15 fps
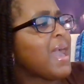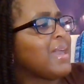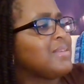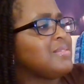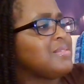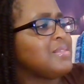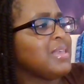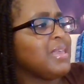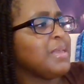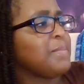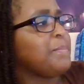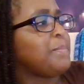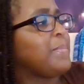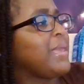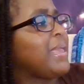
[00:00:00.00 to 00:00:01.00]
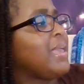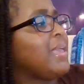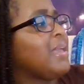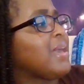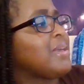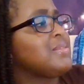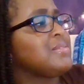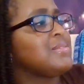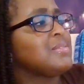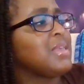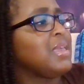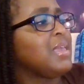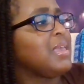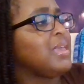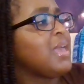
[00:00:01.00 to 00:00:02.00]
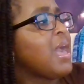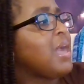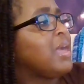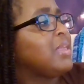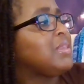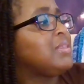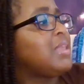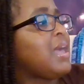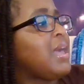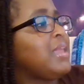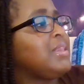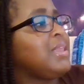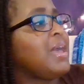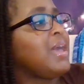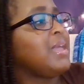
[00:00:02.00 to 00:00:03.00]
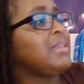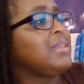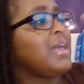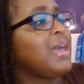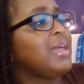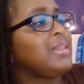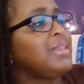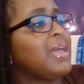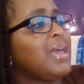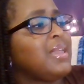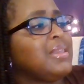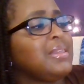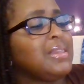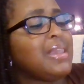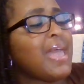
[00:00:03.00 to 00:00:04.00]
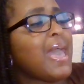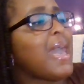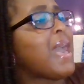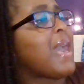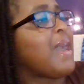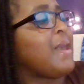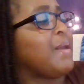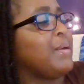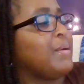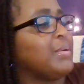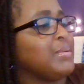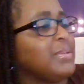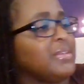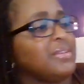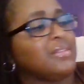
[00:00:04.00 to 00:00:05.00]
I sing it big, I sing it la la la la loud.